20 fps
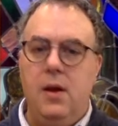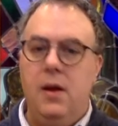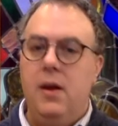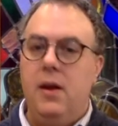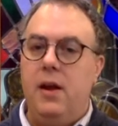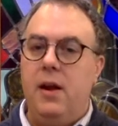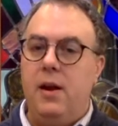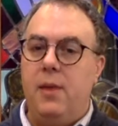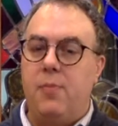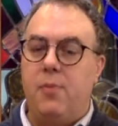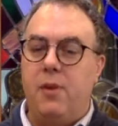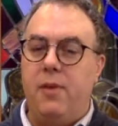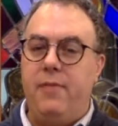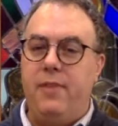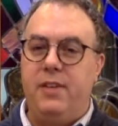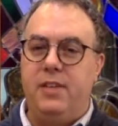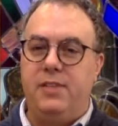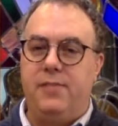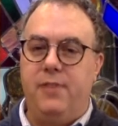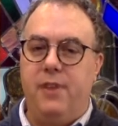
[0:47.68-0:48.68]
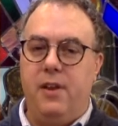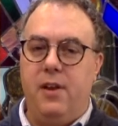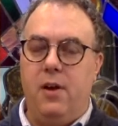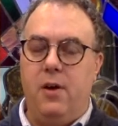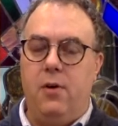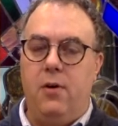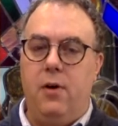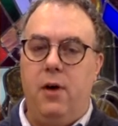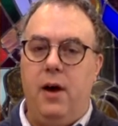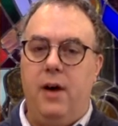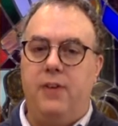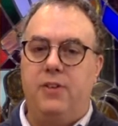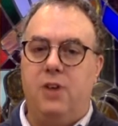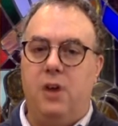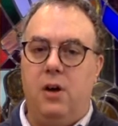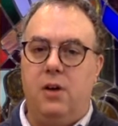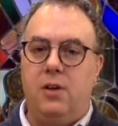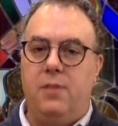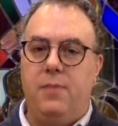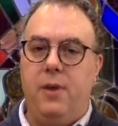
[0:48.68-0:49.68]
In a previous video, I
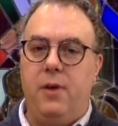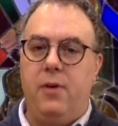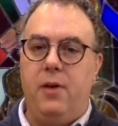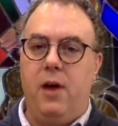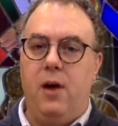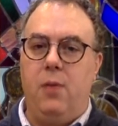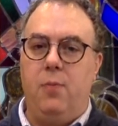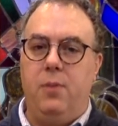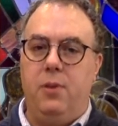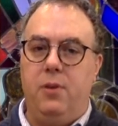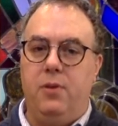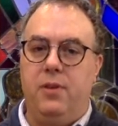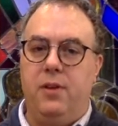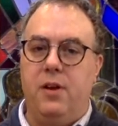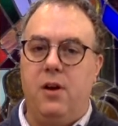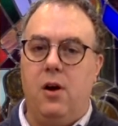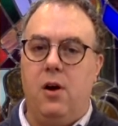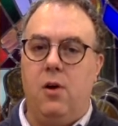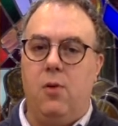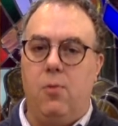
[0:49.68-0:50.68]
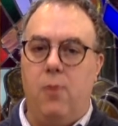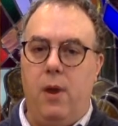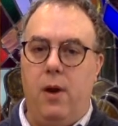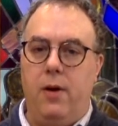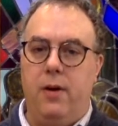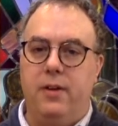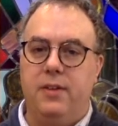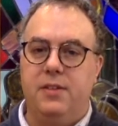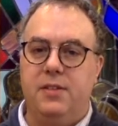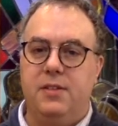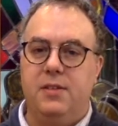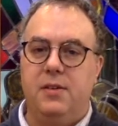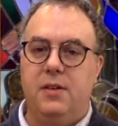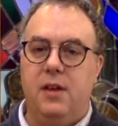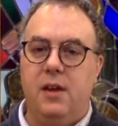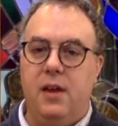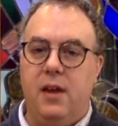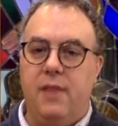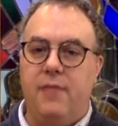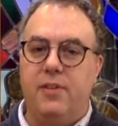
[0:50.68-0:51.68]
talked about how building our awareness
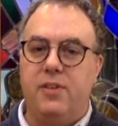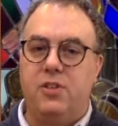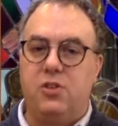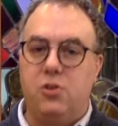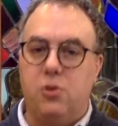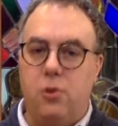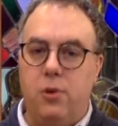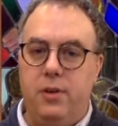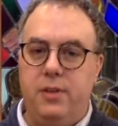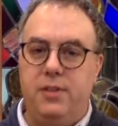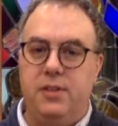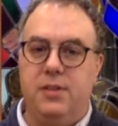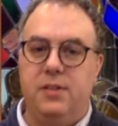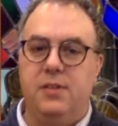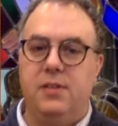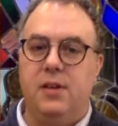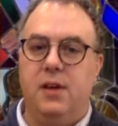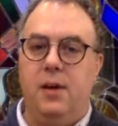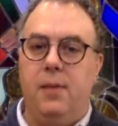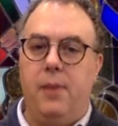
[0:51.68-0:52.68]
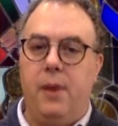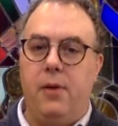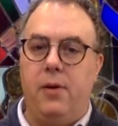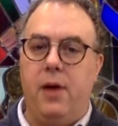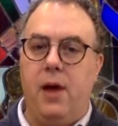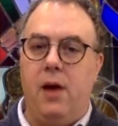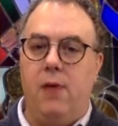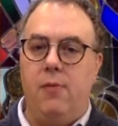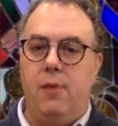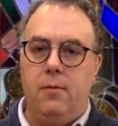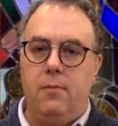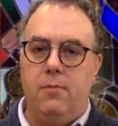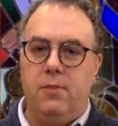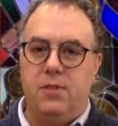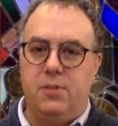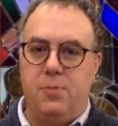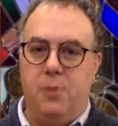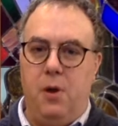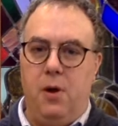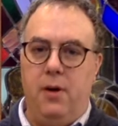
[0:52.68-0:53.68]
can give us choices about how we
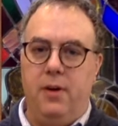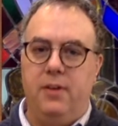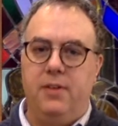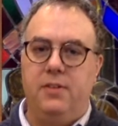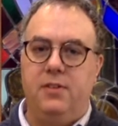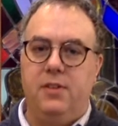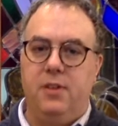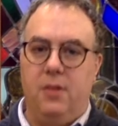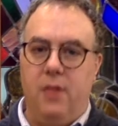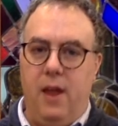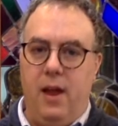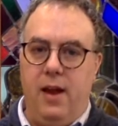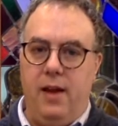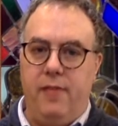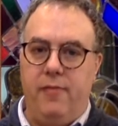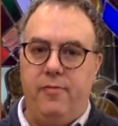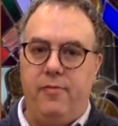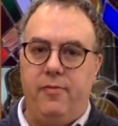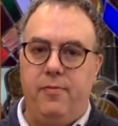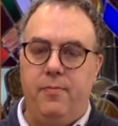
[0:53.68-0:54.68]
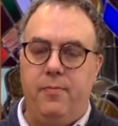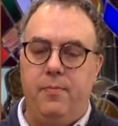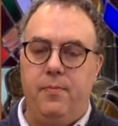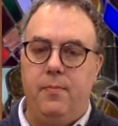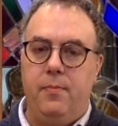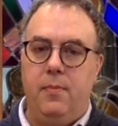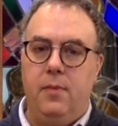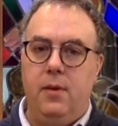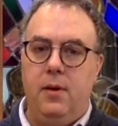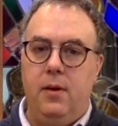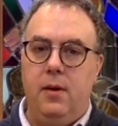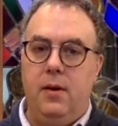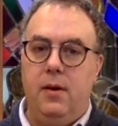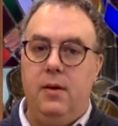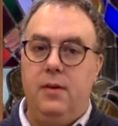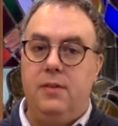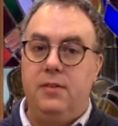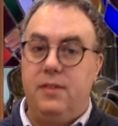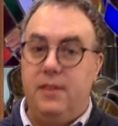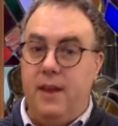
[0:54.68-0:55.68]
respond to life.
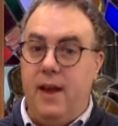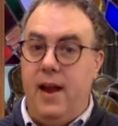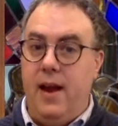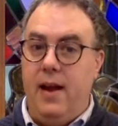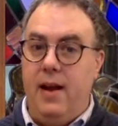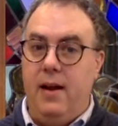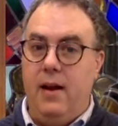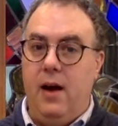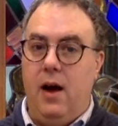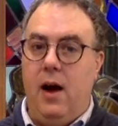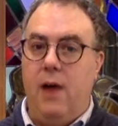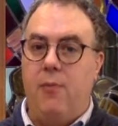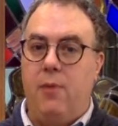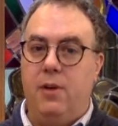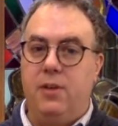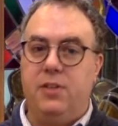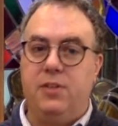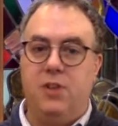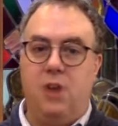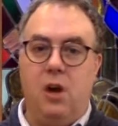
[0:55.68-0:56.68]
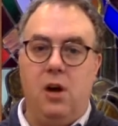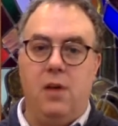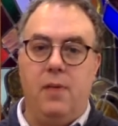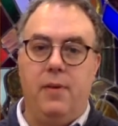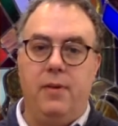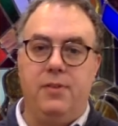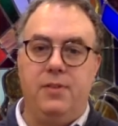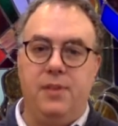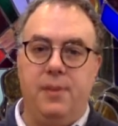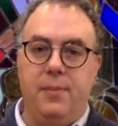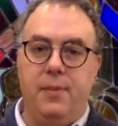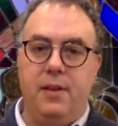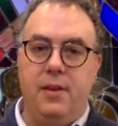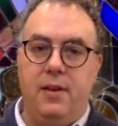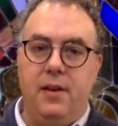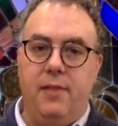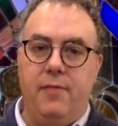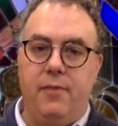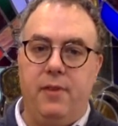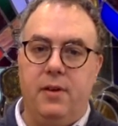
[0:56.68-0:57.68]
Today, I want to talk about something
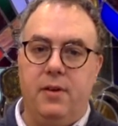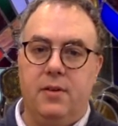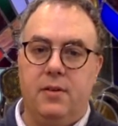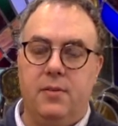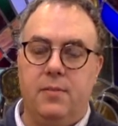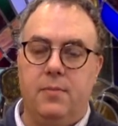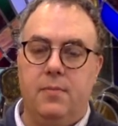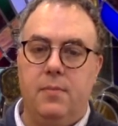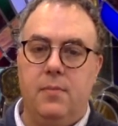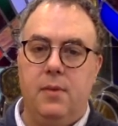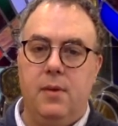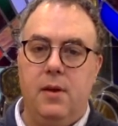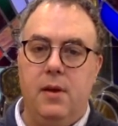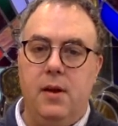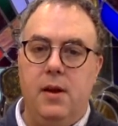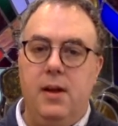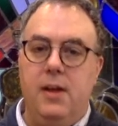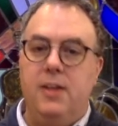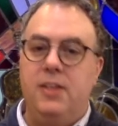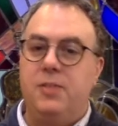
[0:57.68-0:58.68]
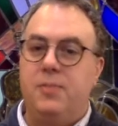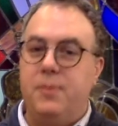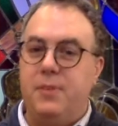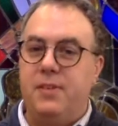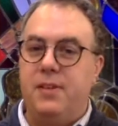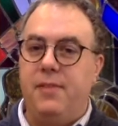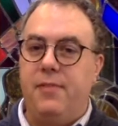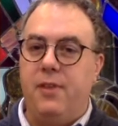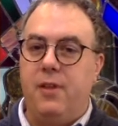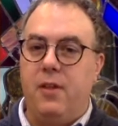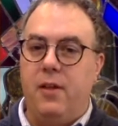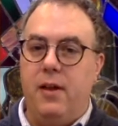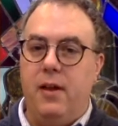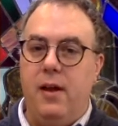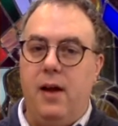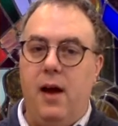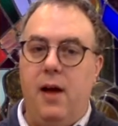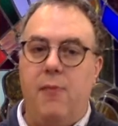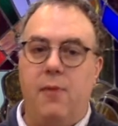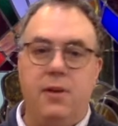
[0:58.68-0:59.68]
different. Specifically,
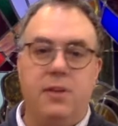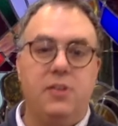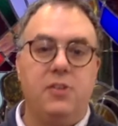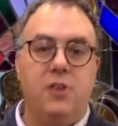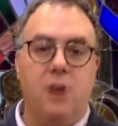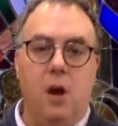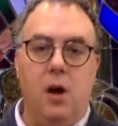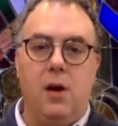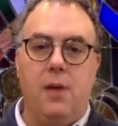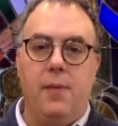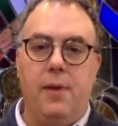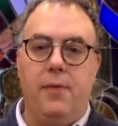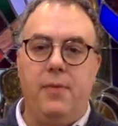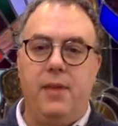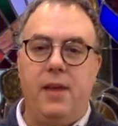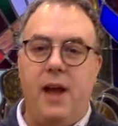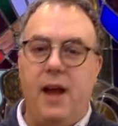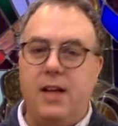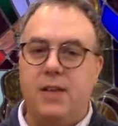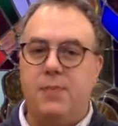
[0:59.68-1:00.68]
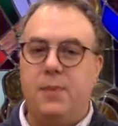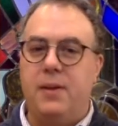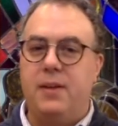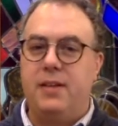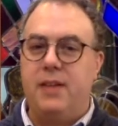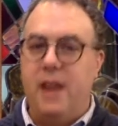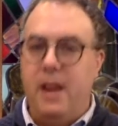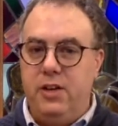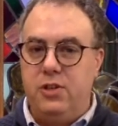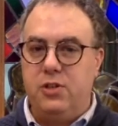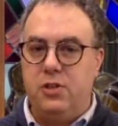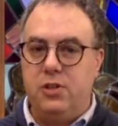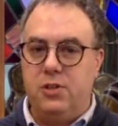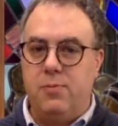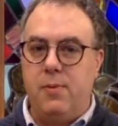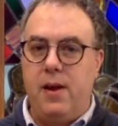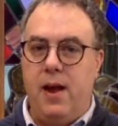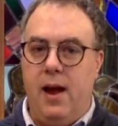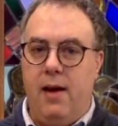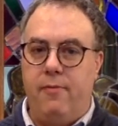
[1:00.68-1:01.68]
I want to talk about the expectations
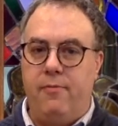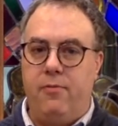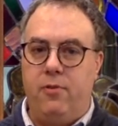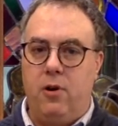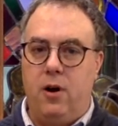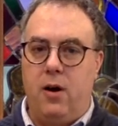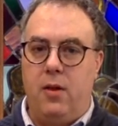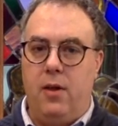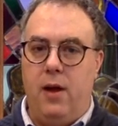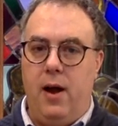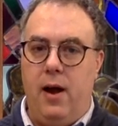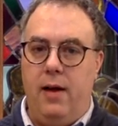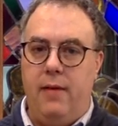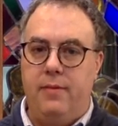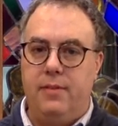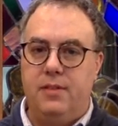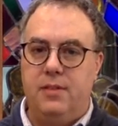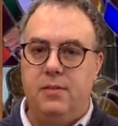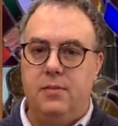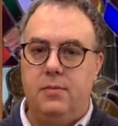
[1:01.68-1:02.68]
we have for our lives.